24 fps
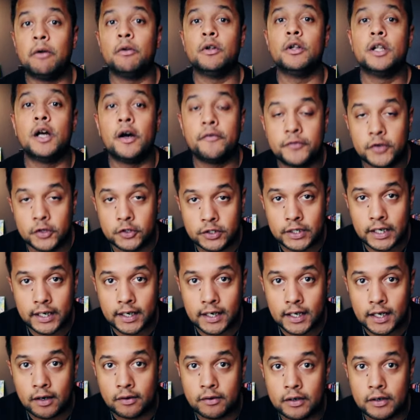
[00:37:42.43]
I'd love to check
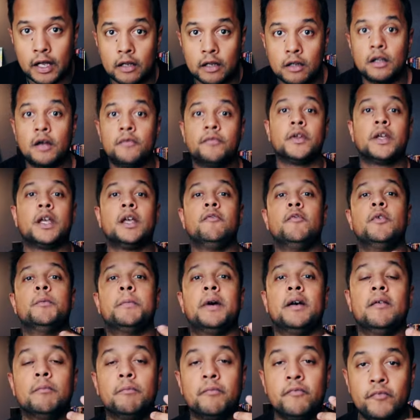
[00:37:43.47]
it out. I'd love to give you
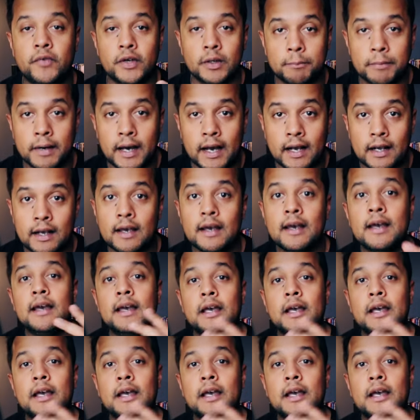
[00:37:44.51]
my feedback.